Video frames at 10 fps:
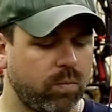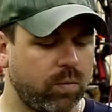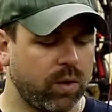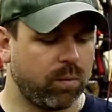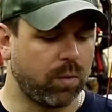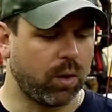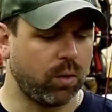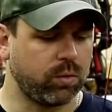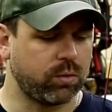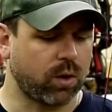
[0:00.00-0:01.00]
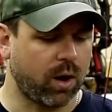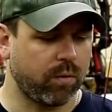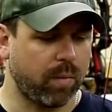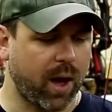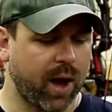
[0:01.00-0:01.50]
This bow draws
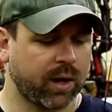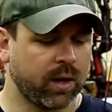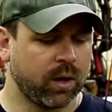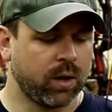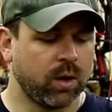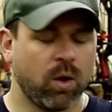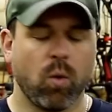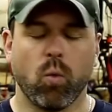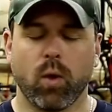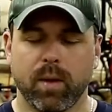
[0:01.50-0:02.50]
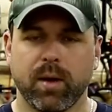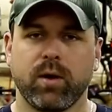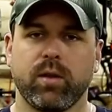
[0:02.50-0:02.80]
back way better